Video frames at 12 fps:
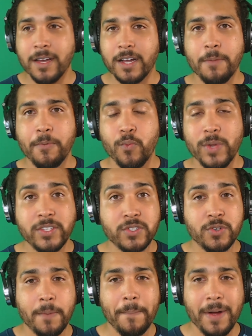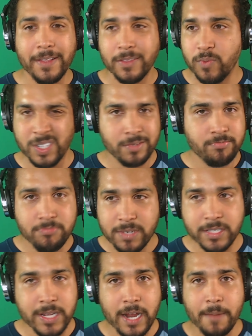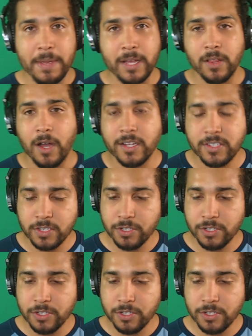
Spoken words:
a couple weeks to a month, which is not a big loss